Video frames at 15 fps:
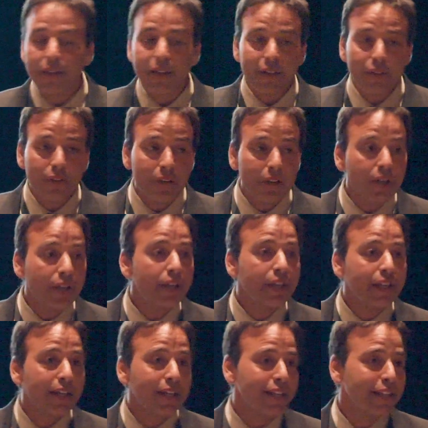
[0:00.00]
So
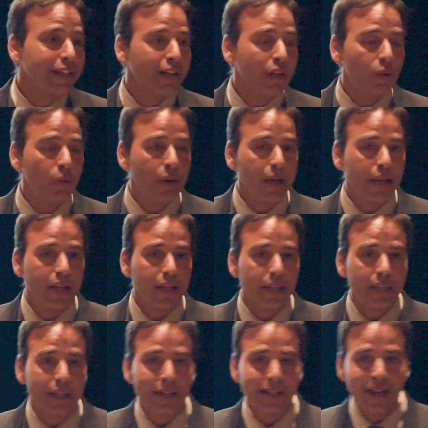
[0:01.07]
learning in that
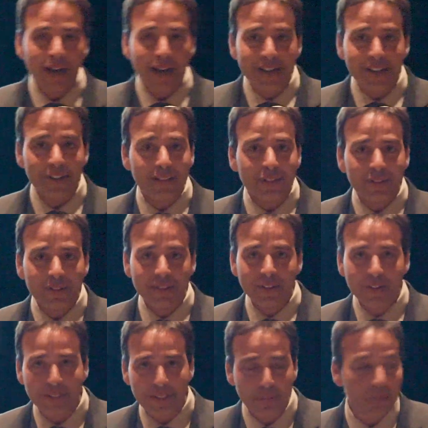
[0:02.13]
way,
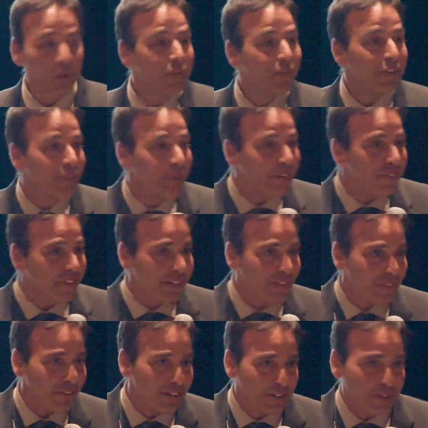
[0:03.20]
there was a movie, a
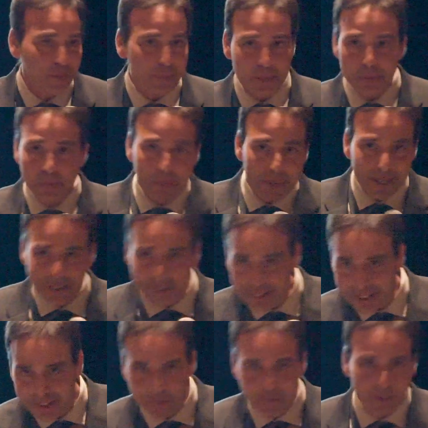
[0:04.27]
reference for maybe
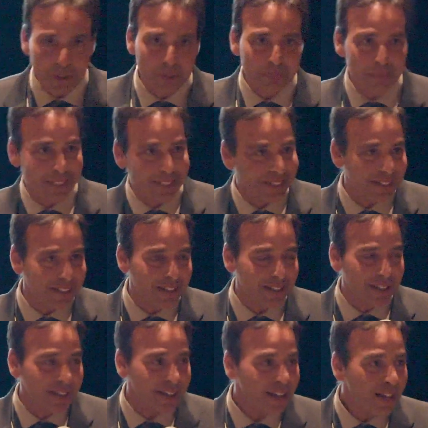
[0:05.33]
parents in the room, teens
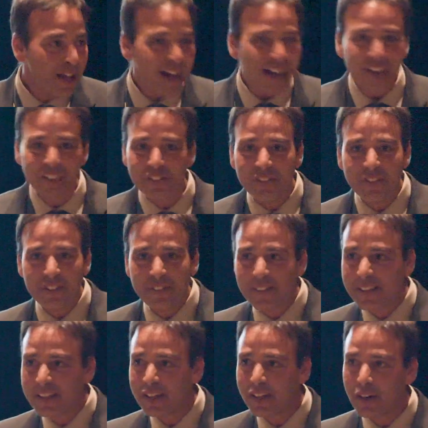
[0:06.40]
not. I don't know if you
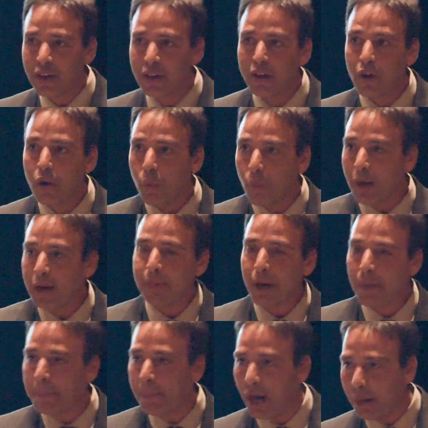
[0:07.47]
ever saw What
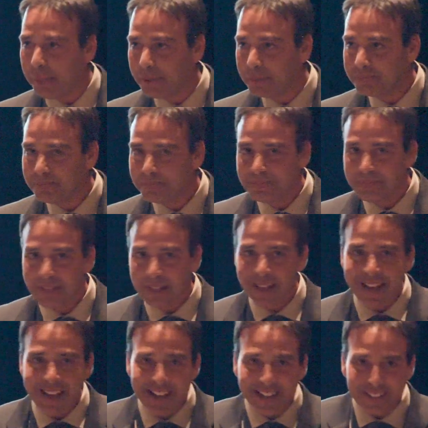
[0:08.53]
About Bob?
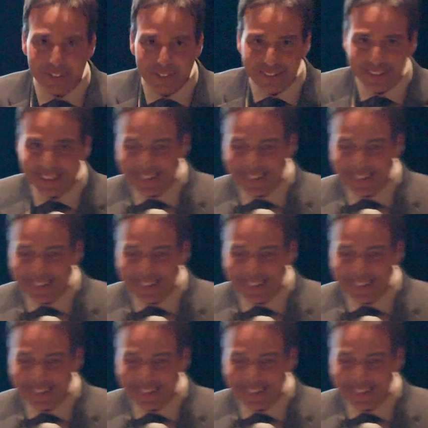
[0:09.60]
And there